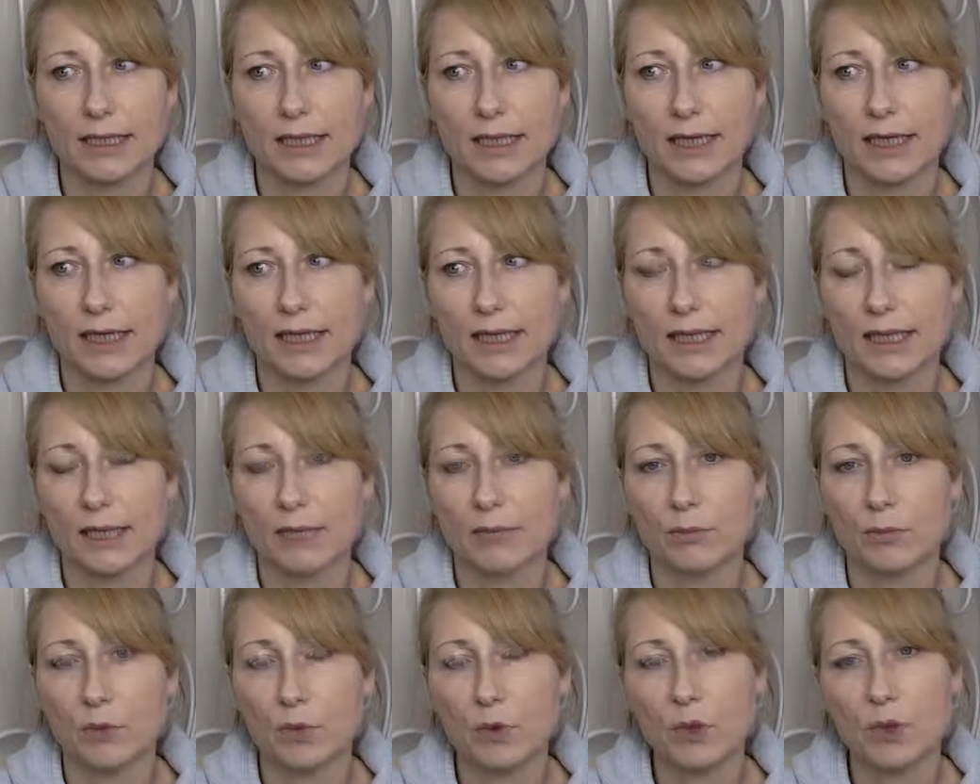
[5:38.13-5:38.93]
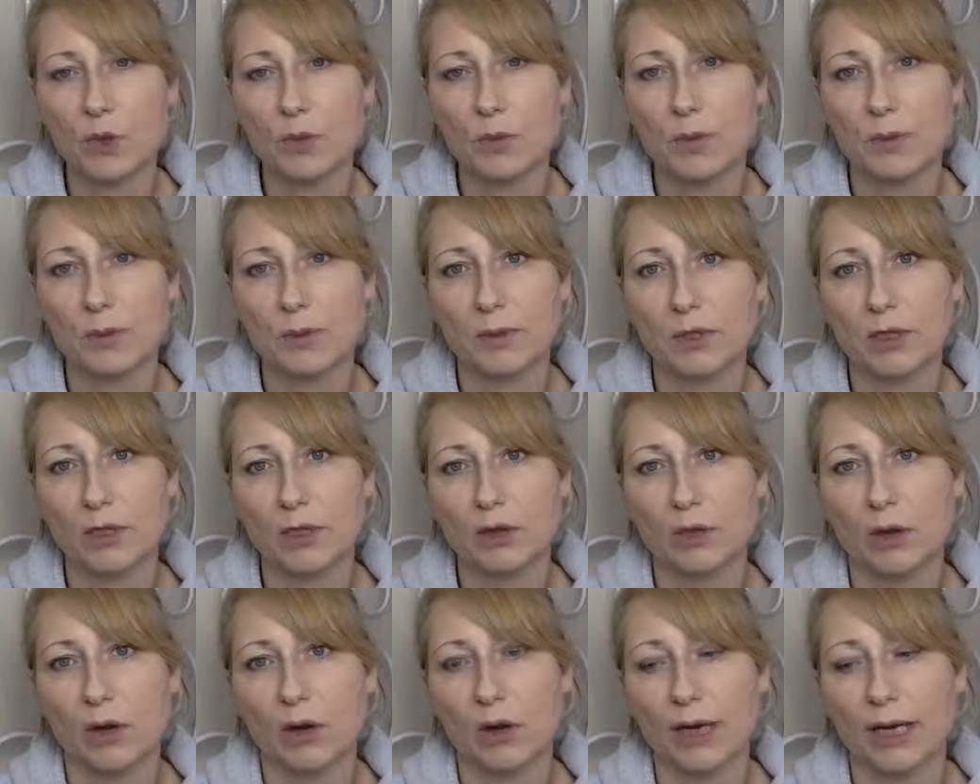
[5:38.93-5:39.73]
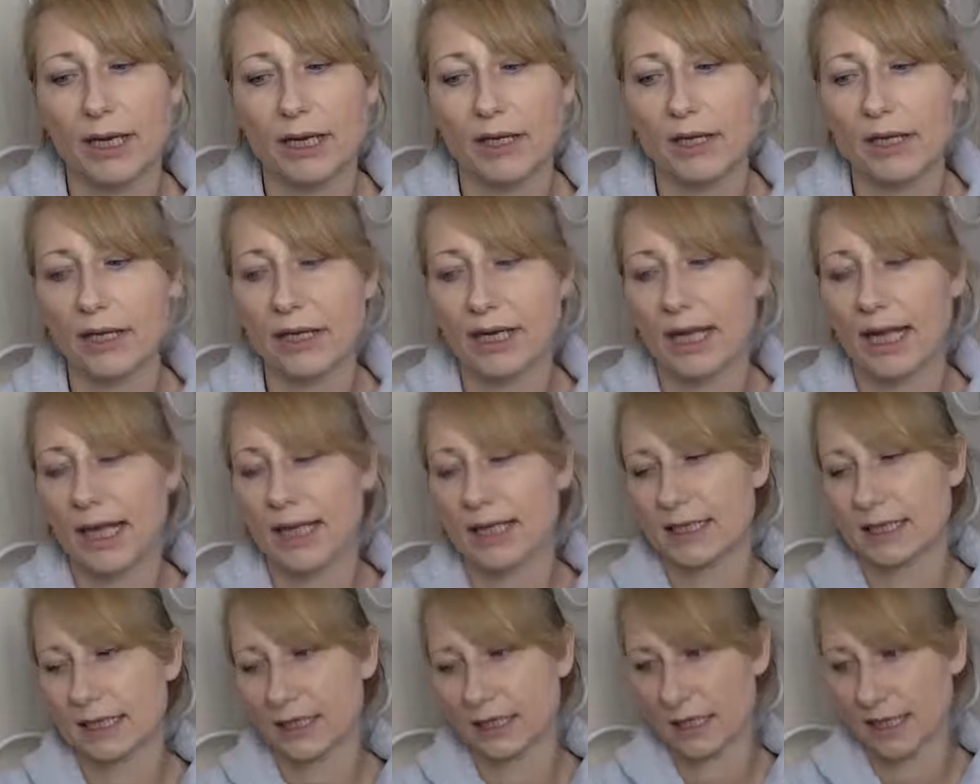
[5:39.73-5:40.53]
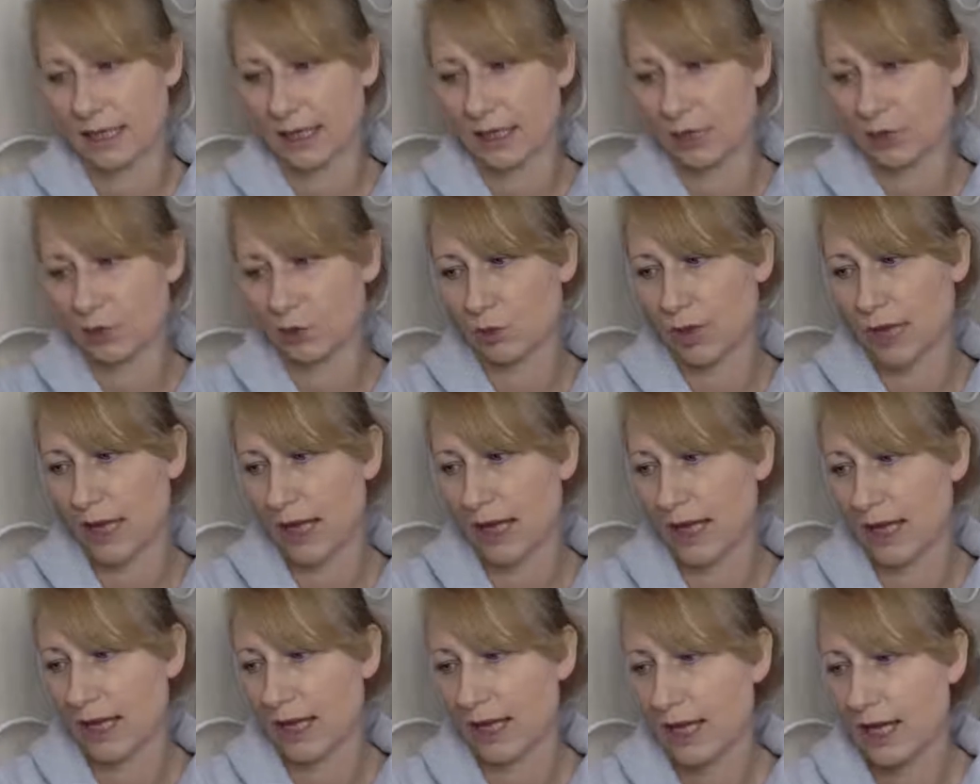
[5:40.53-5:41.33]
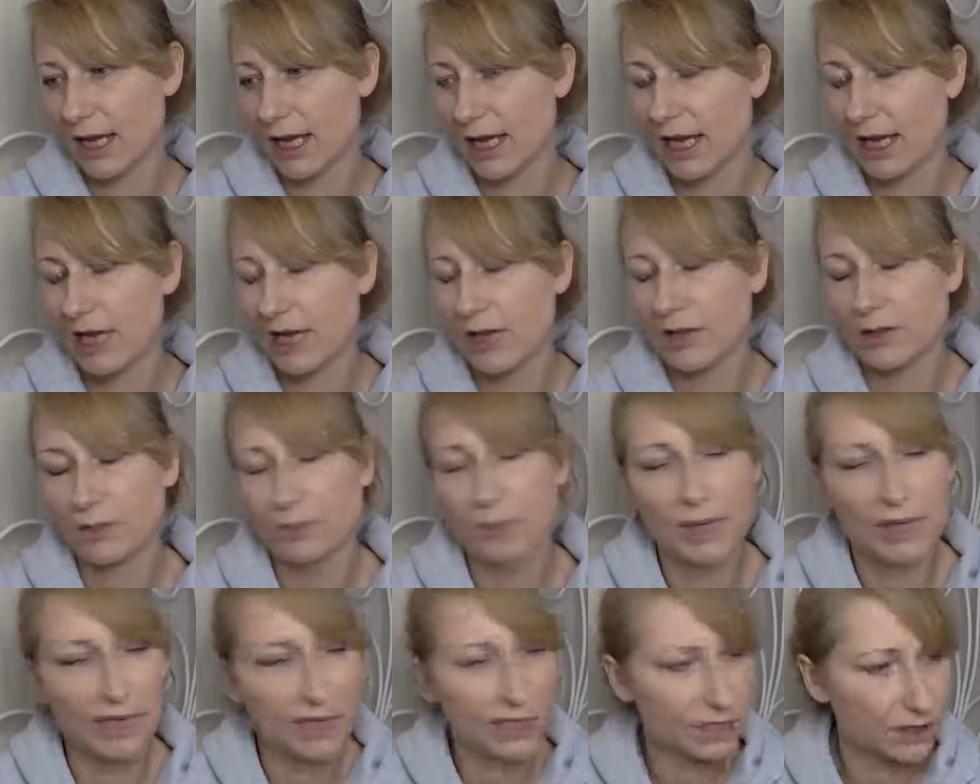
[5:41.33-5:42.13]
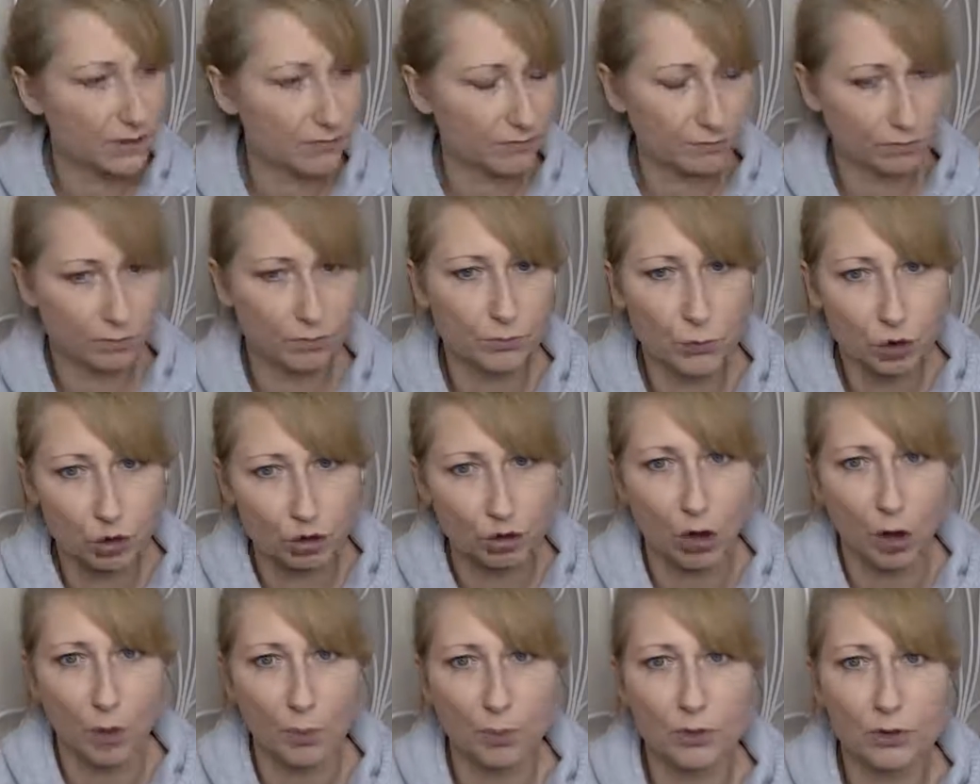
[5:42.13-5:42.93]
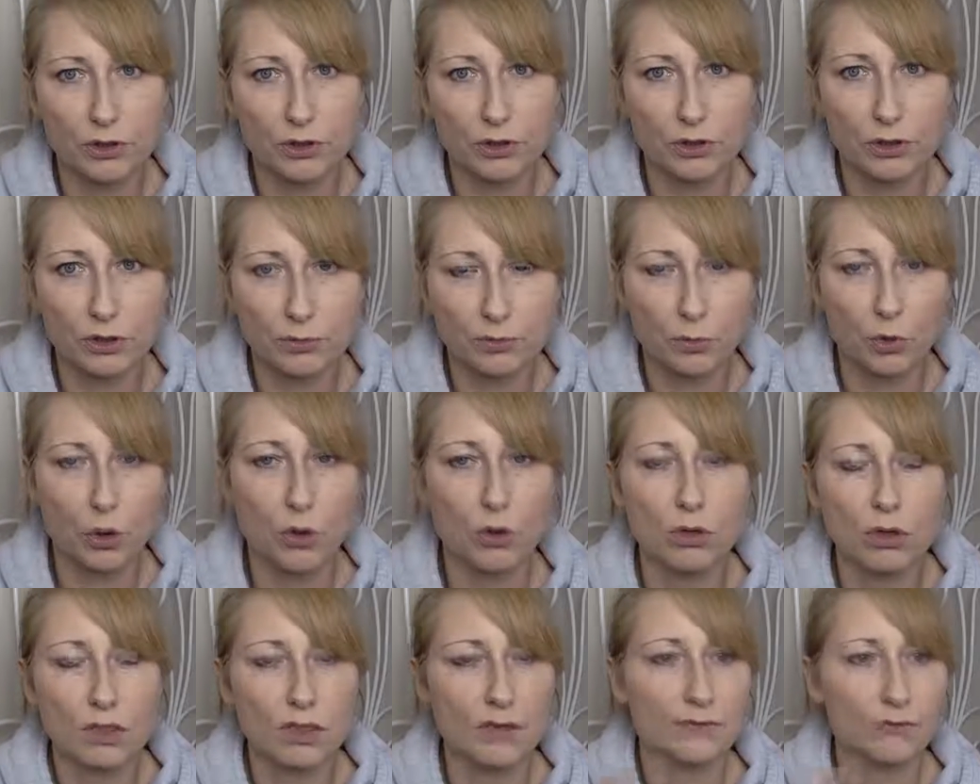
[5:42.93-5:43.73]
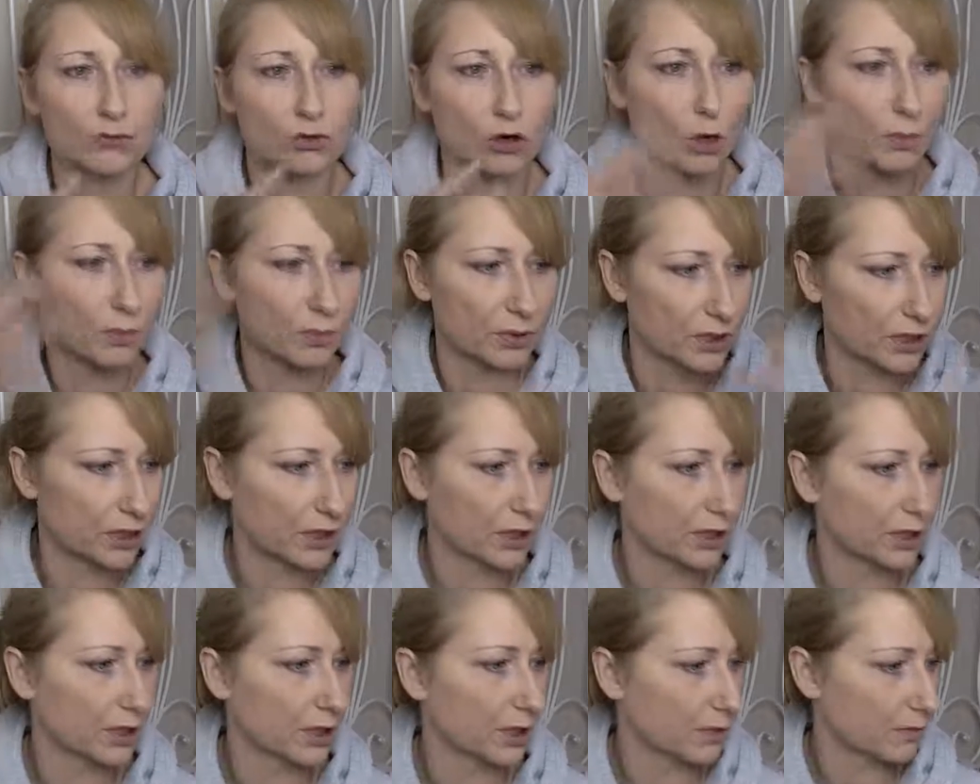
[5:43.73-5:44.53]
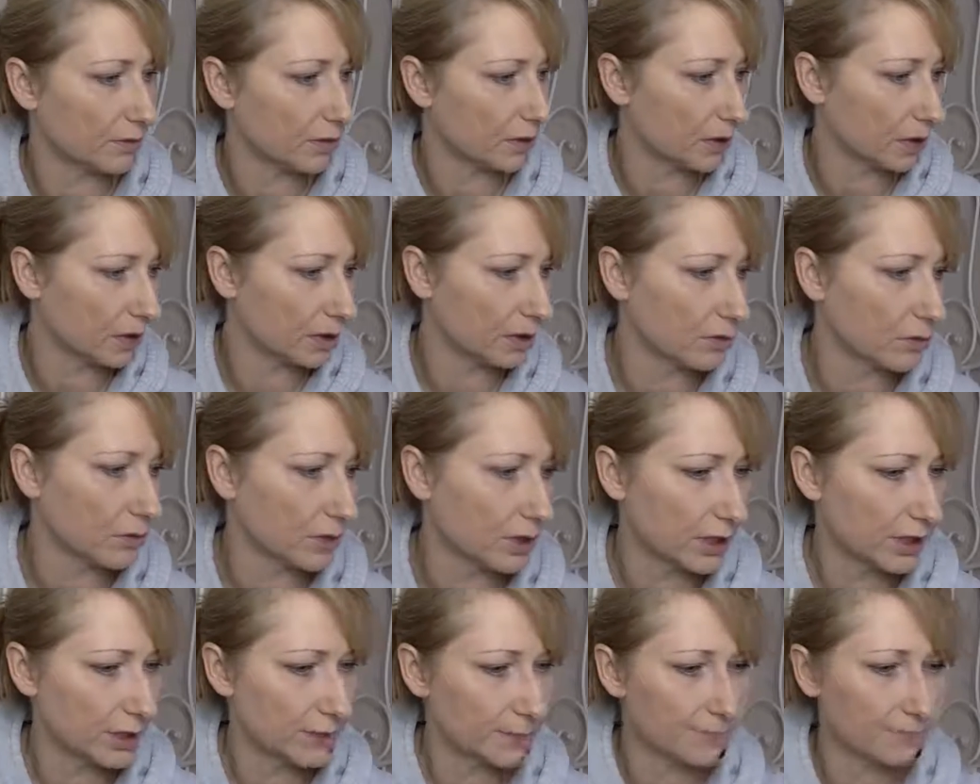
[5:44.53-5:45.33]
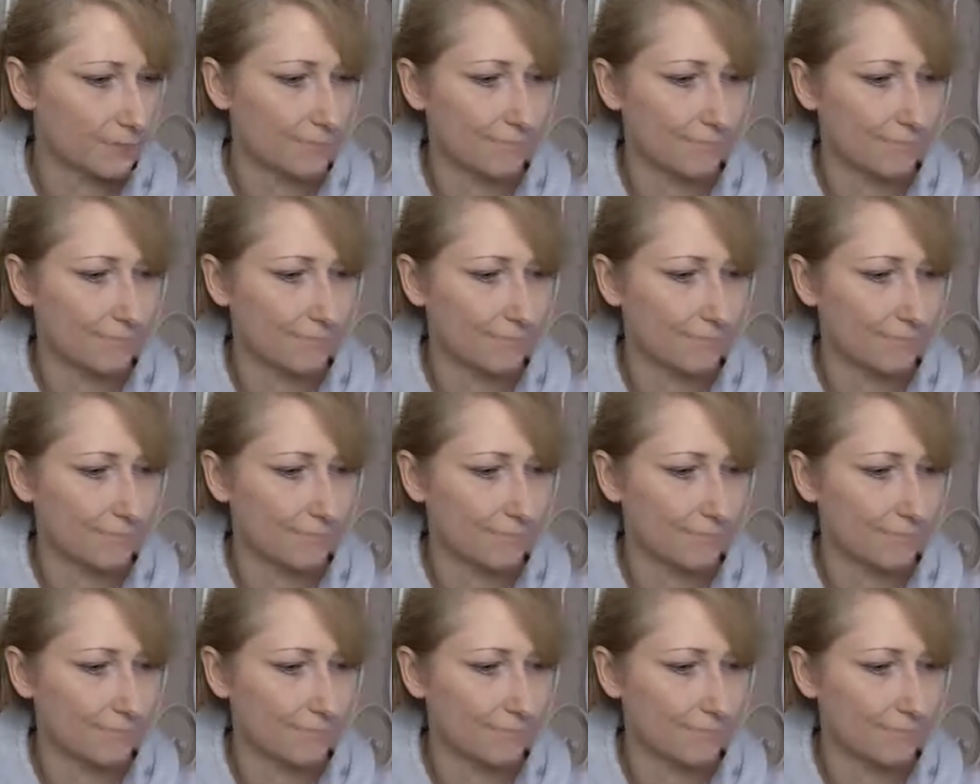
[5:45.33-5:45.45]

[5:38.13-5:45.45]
And I think most people who are in that stage where the plates have dropped, the balls have dropped, that that you know the